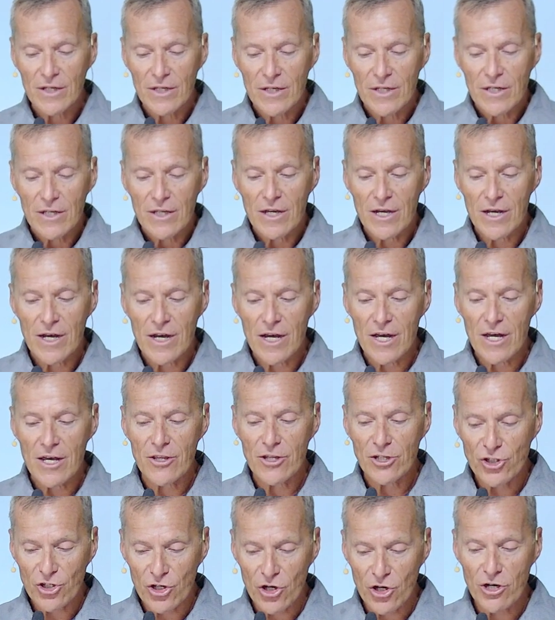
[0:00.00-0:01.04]
uh, the
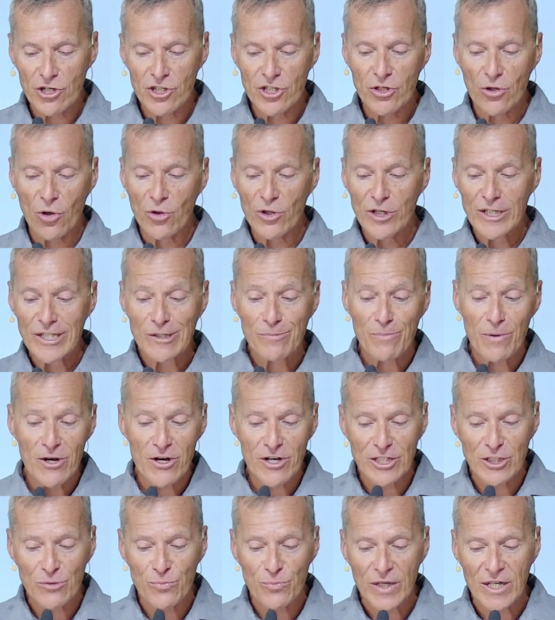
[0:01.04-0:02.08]
church, the Holy
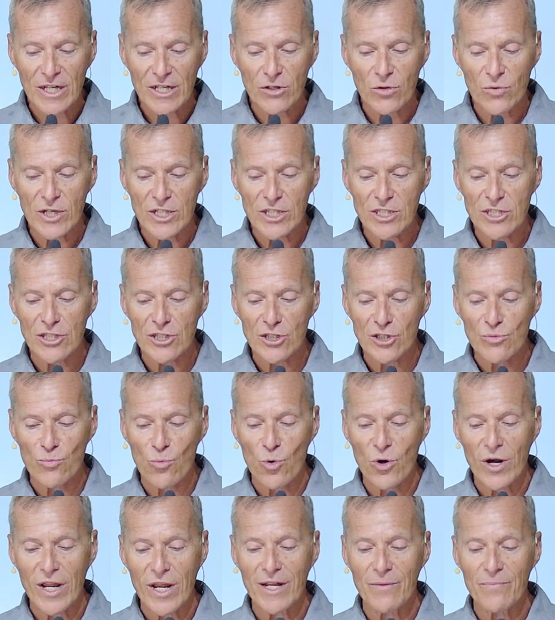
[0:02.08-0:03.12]
Spirit speaking to us this
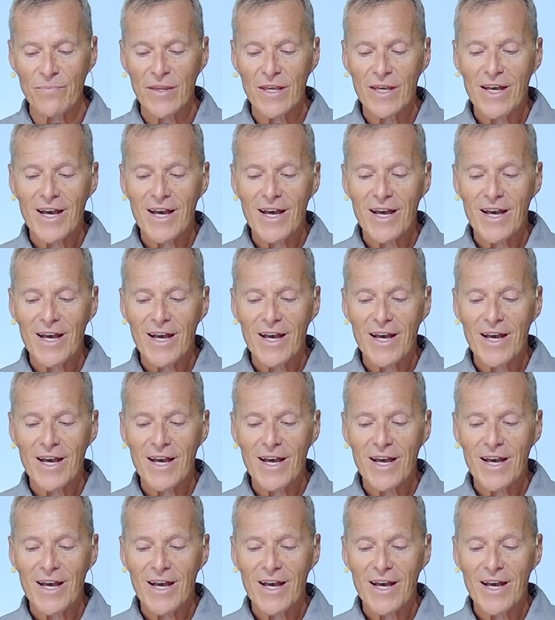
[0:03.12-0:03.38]
morning.